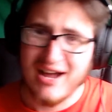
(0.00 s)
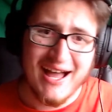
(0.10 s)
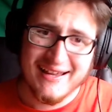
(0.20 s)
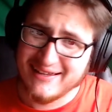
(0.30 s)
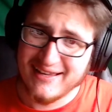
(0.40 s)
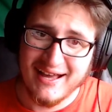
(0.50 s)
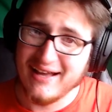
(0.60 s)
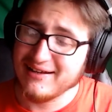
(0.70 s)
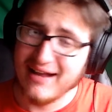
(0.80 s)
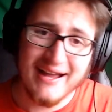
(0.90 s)
I
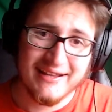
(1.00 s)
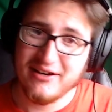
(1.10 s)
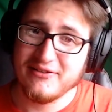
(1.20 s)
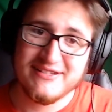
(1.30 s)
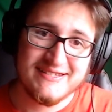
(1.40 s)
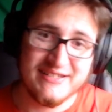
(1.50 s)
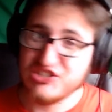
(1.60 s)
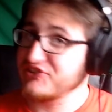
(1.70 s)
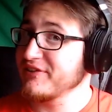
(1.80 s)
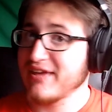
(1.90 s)
can already see
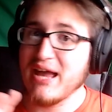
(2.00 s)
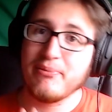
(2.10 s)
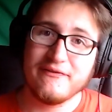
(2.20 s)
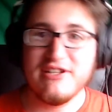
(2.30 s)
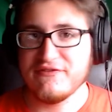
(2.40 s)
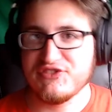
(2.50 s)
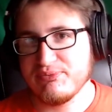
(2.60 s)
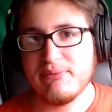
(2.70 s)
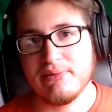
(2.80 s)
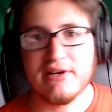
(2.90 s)
just the type of Need for
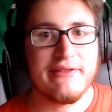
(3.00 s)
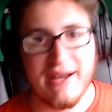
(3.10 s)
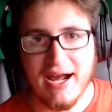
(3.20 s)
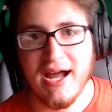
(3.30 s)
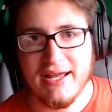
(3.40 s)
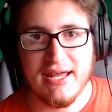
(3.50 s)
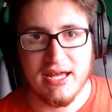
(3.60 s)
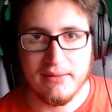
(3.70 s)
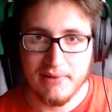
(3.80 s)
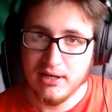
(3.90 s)
Speed player that I
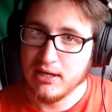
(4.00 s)
am.